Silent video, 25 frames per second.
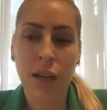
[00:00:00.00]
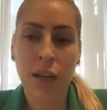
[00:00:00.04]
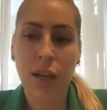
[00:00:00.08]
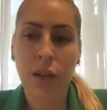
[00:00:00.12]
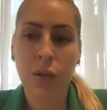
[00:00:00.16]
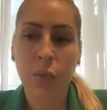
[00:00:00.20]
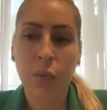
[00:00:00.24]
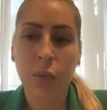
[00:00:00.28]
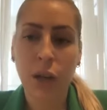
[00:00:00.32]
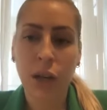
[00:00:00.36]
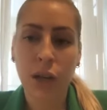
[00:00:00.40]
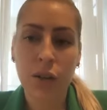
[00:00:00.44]

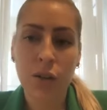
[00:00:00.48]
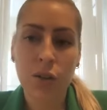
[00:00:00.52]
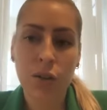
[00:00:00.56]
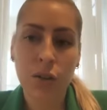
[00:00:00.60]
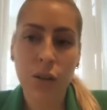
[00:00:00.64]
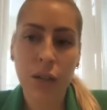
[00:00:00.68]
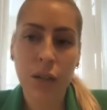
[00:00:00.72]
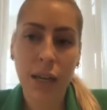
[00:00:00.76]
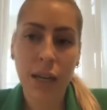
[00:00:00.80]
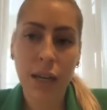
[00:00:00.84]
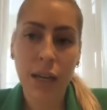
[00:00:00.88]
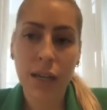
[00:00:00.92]
And we're
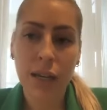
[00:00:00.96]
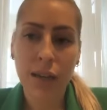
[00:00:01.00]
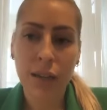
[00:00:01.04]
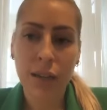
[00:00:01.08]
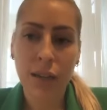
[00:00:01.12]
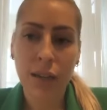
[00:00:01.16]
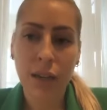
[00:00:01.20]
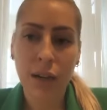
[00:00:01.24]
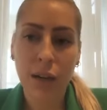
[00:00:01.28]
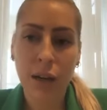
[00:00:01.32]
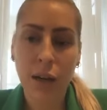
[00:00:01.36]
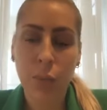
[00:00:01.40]
actually ending
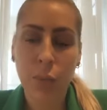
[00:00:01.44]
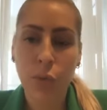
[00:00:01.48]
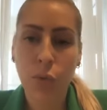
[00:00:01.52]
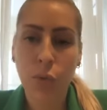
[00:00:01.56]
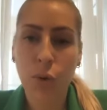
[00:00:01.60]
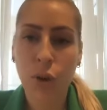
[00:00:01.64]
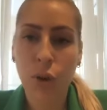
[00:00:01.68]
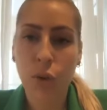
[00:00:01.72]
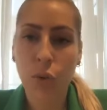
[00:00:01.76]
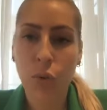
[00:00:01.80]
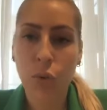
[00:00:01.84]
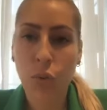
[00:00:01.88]
that up
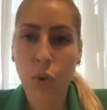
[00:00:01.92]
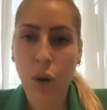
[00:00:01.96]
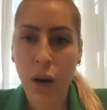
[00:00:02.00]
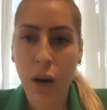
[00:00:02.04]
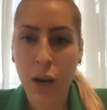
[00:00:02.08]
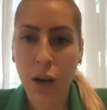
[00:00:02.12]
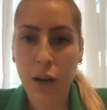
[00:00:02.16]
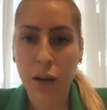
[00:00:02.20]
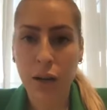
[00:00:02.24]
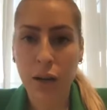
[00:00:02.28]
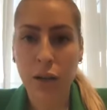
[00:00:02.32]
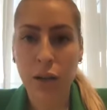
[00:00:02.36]
with
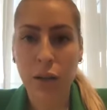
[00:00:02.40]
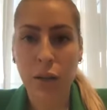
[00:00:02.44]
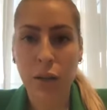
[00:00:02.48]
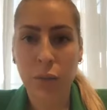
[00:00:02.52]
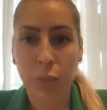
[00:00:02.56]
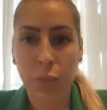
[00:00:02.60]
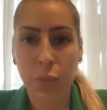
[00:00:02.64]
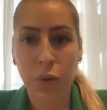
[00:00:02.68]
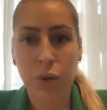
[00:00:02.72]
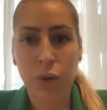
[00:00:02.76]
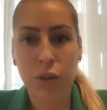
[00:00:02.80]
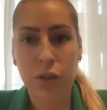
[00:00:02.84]
one
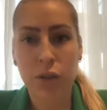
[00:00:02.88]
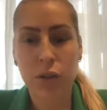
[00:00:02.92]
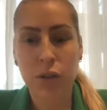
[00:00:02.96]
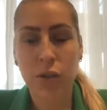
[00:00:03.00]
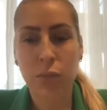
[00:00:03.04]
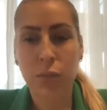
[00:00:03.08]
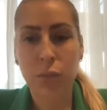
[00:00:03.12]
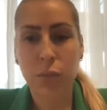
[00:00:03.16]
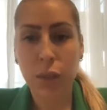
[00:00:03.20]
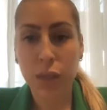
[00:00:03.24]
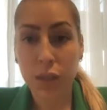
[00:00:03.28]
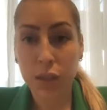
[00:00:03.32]

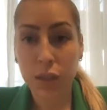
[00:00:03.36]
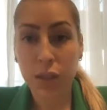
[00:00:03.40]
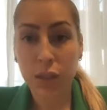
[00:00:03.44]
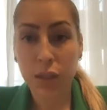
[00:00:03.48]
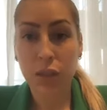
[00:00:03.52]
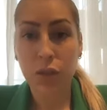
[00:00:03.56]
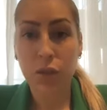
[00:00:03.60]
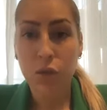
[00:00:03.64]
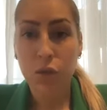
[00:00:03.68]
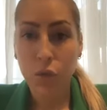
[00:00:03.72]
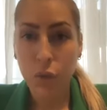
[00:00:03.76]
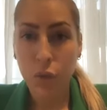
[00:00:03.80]
in-person
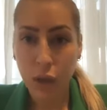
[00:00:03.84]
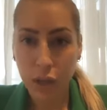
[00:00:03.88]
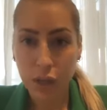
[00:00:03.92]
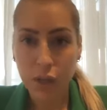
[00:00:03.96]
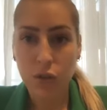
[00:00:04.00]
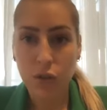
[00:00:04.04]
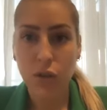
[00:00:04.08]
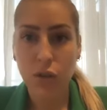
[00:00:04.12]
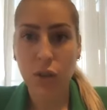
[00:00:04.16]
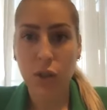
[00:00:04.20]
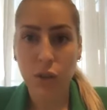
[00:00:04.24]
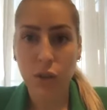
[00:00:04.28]
meeting to
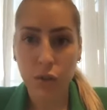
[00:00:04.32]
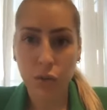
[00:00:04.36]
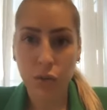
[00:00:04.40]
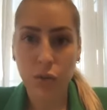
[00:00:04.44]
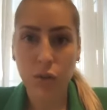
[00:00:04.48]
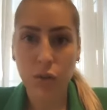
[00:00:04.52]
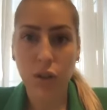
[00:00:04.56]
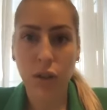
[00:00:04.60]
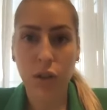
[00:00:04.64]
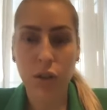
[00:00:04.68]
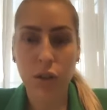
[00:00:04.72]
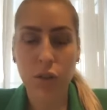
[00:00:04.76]
actually,
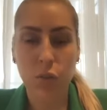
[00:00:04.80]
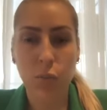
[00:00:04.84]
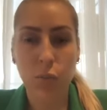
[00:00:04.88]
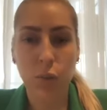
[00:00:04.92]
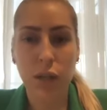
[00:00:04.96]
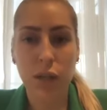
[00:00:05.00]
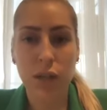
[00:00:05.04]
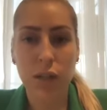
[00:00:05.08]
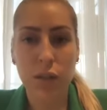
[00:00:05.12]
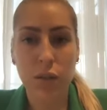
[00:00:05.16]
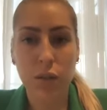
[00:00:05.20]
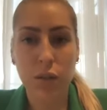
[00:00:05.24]
touch
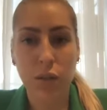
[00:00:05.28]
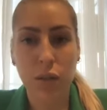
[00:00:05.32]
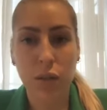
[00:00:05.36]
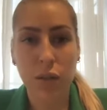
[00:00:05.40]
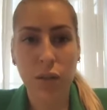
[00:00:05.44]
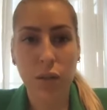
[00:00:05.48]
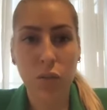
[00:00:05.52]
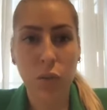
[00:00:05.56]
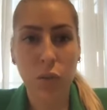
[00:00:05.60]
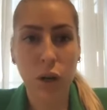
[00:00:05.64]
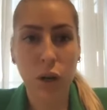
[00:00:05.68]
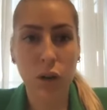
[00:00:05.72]
base
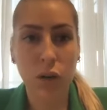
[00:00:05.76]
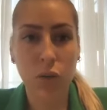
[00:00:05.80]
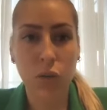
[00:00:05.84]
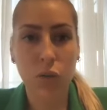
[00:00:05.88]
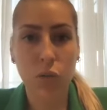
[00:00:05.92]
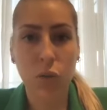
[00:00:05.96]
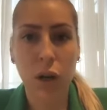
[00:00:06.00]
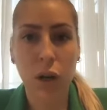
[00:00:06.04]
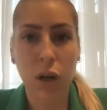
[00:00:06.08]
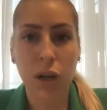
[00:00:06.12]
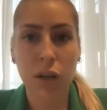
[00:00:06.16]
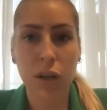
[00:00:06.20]

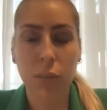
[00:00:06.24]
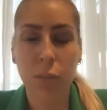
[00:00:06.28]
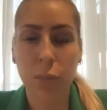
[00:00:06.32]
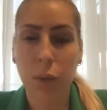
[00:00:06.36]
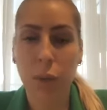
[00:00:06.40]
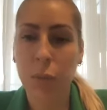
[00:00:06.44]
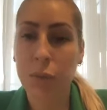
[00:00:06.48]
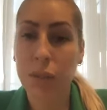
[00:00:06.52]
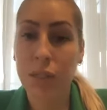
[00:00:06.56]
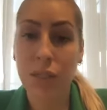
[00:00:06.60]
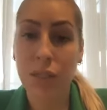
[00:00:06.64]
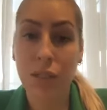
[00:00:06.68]
one-on-one,
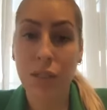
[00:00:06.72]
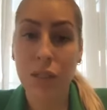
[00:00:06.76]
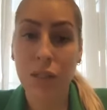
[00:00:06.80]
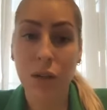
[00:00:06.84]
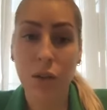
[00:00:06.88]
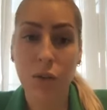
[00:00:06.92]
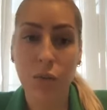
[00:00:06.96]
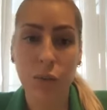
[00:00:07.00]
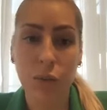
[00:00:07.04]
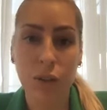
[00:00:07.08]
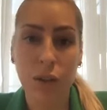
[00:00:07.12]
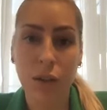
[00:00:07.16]
maybe sit
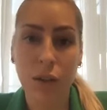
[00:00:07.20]
down with